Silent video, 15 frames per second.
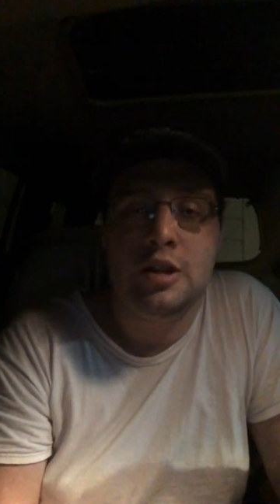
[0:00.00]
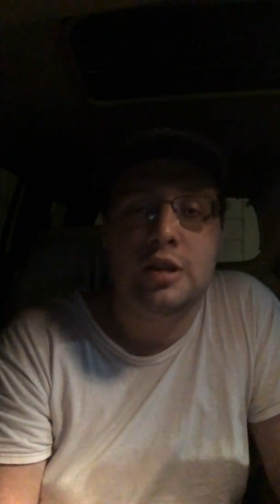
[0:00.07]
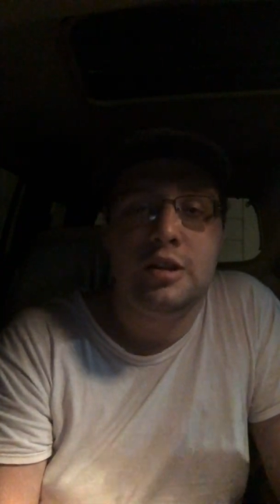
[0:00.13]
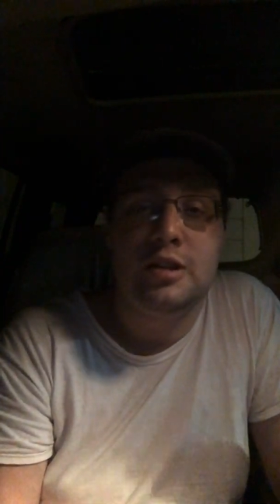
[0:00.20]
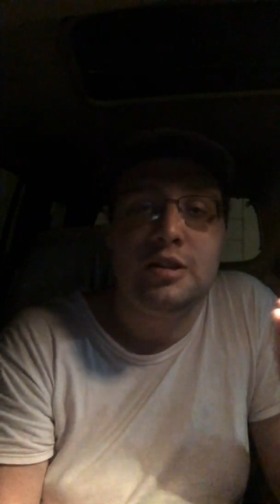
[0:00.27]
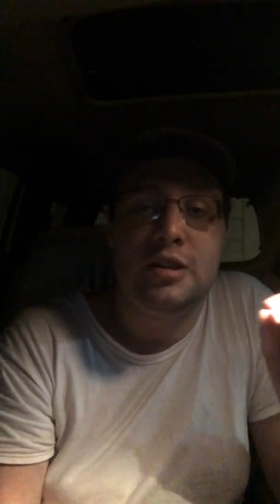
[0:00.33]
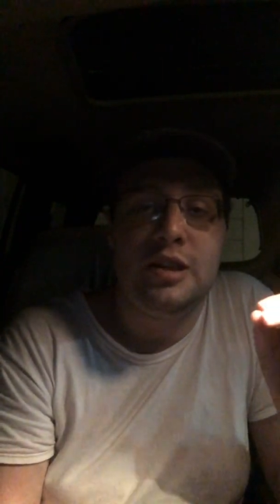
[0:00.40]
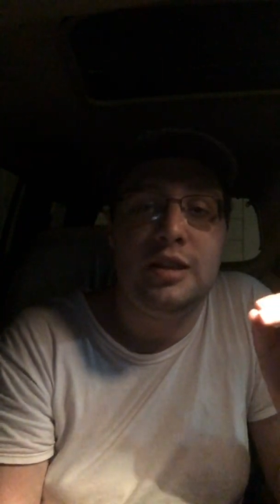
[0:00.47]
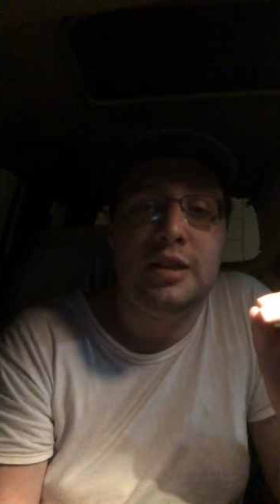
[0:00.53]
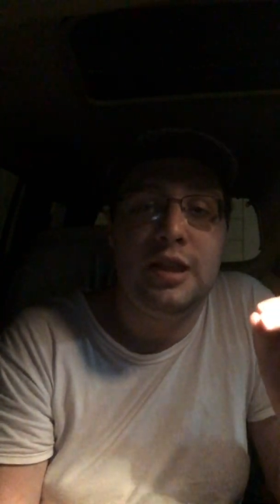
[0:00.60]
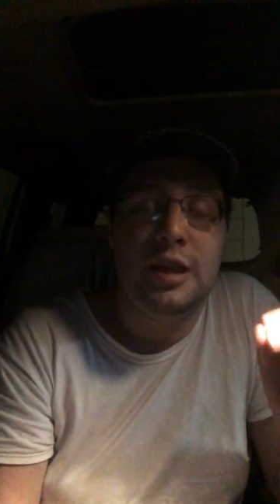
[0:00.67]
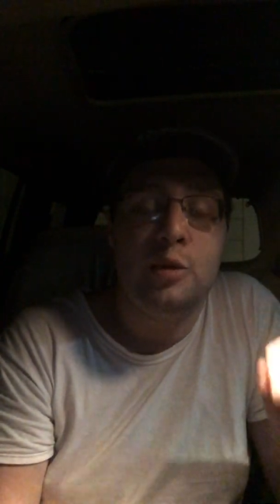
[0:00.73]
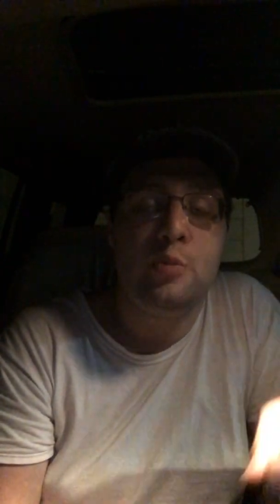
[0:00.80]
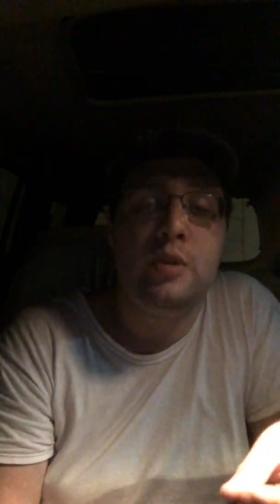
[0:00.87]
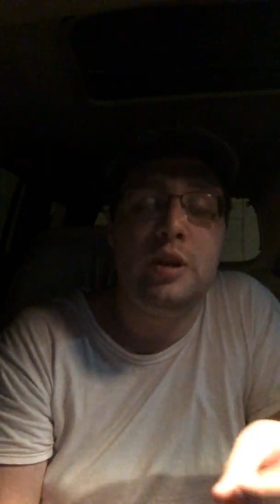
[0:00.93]
because then
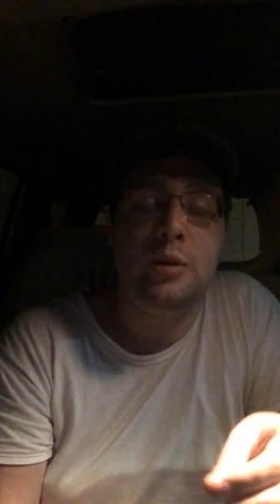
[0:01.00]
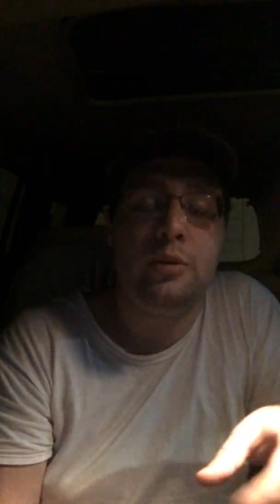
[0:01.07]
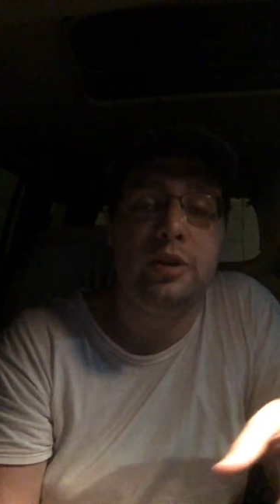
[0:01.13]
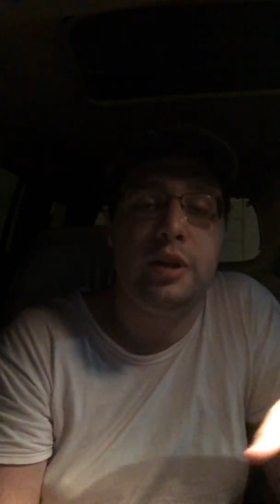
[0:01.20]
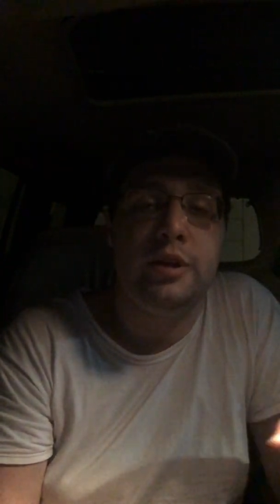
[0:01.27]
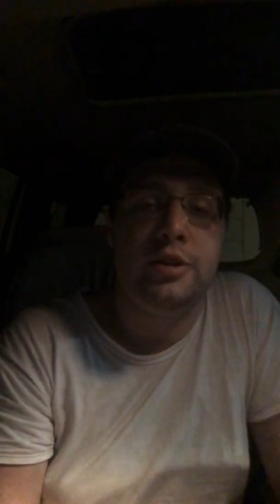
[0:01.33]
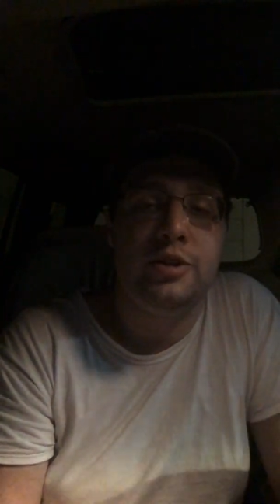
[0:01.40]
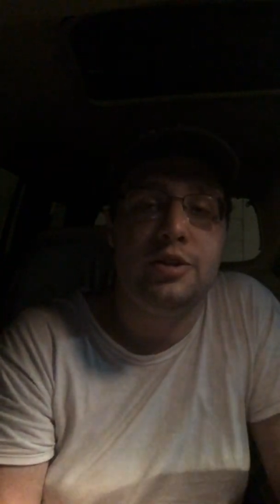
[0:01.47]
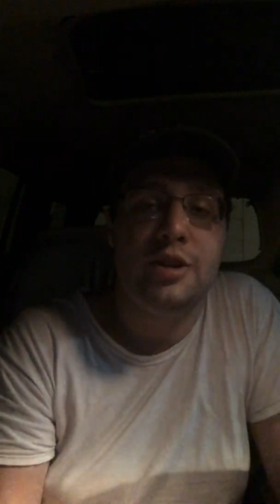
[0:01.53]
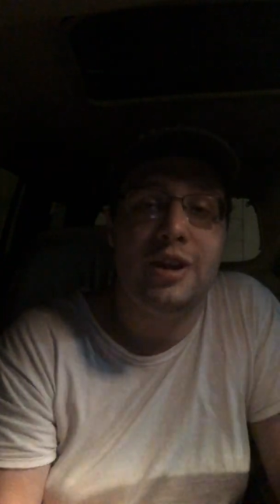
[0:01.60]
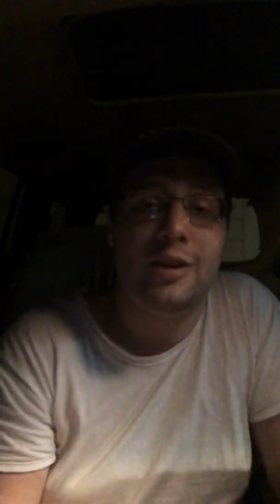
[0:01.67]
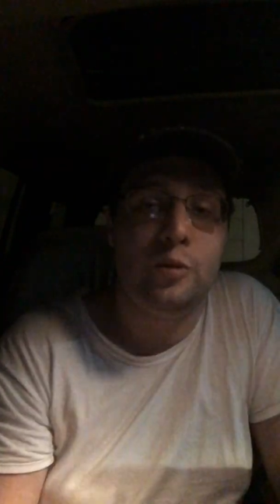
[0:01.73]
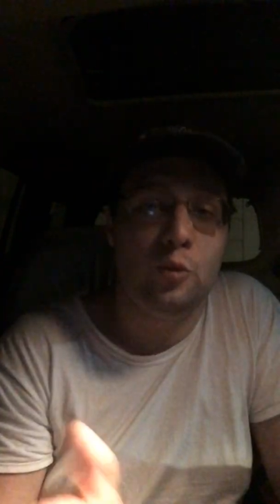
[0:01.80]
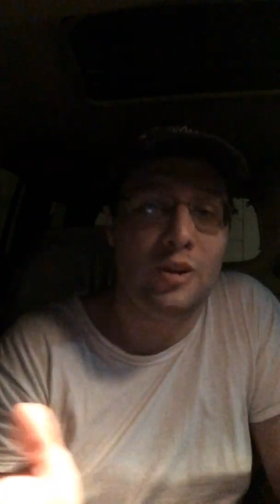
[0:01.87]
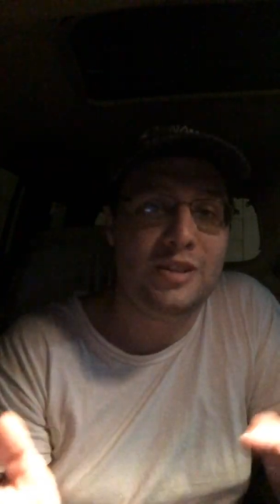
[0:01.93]
they'll be able to
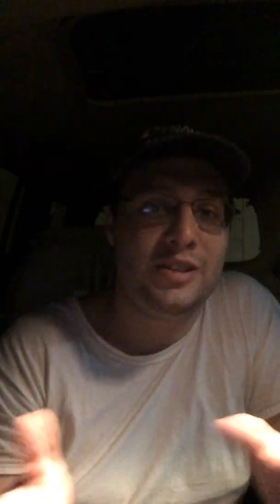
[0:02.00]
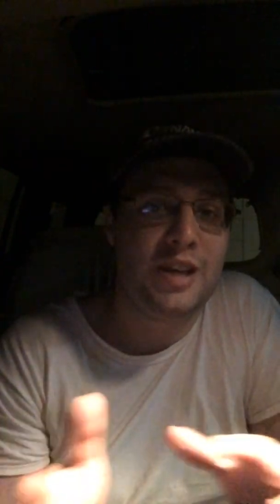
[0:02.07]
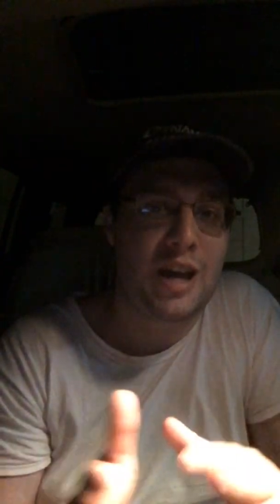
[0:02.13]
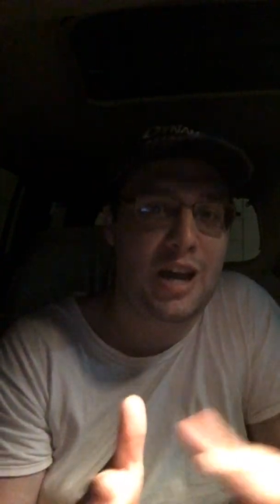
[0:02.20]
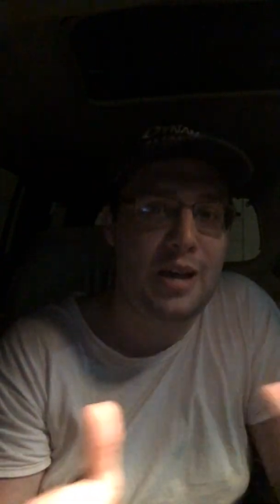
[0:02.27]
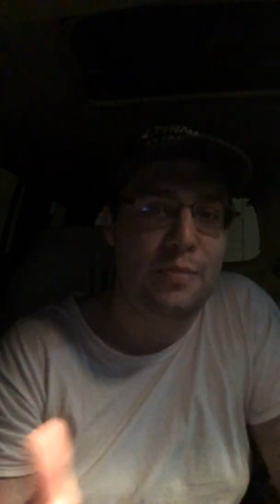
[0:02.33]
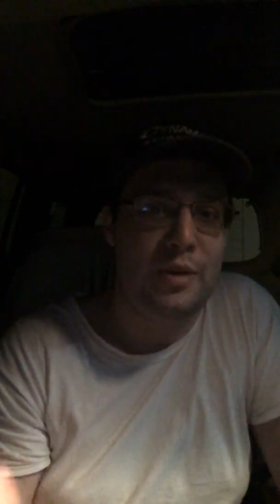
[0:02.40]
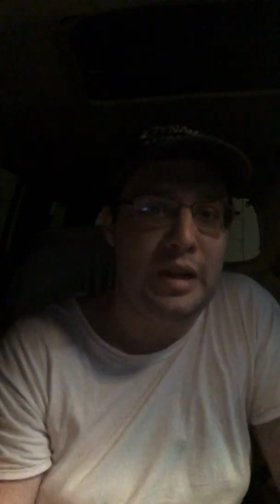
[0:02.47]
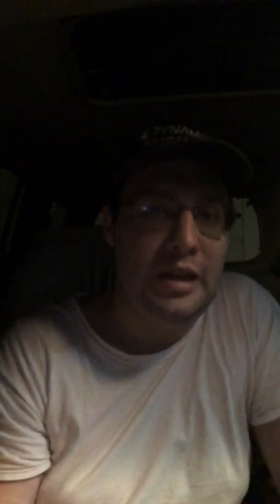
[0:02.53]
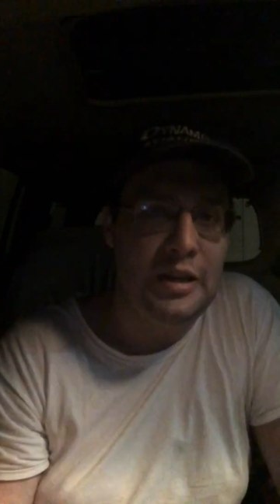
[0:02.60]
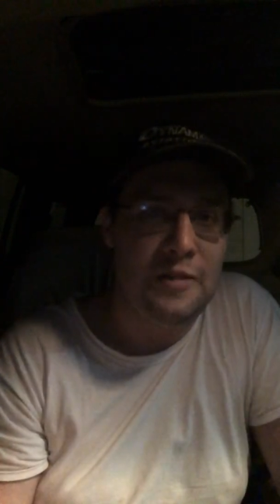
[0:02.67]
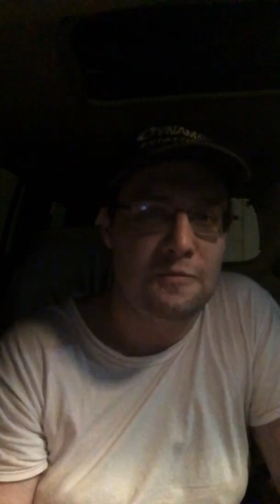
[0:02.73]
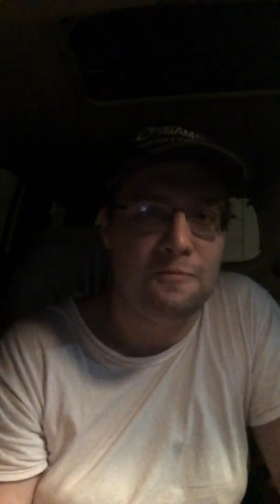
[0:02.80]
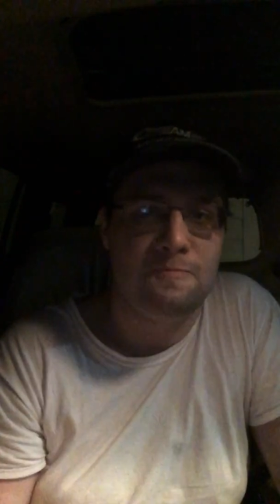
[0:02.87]
understand what's happening.